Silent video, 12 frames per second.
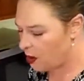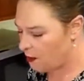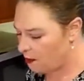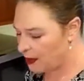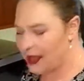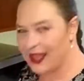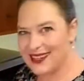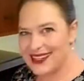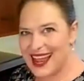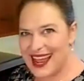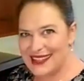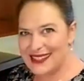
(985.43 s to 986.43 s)
but
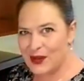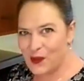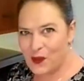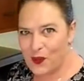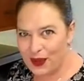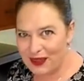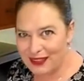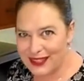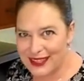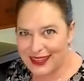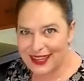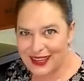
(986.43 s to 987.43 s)
as it
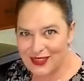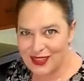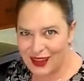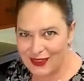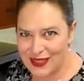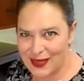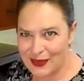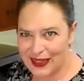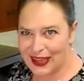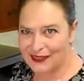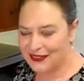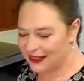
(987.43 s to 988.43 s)
wilts, it gives off some of
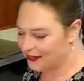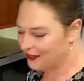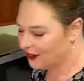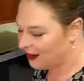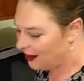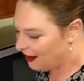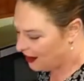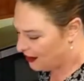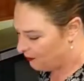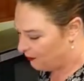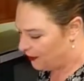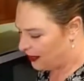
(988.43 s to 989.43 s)
that flavor.
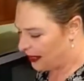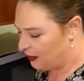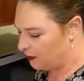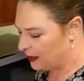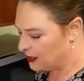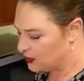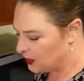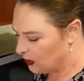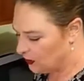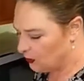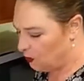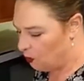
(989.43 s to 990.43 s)
Now, we
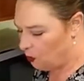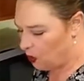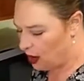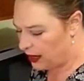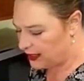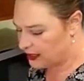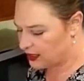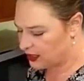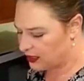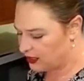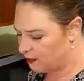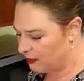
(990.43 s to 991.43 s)
don't want
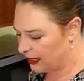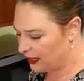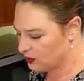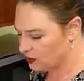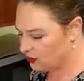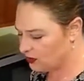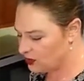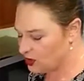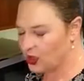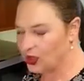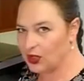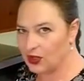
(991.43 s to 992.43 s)
the basil
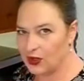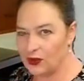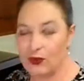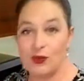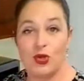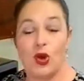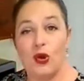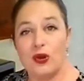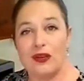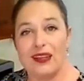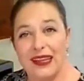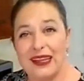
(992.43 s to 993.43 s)
to
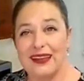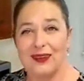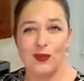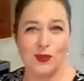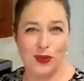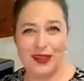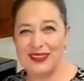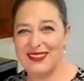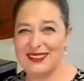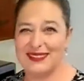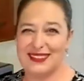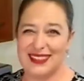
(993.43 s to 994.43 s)
totally
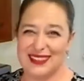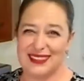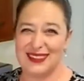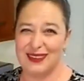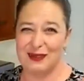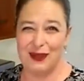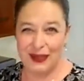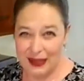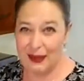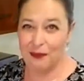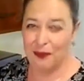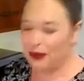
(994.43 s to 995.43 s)
wilt and just go
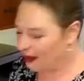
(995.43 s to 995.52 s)
limp,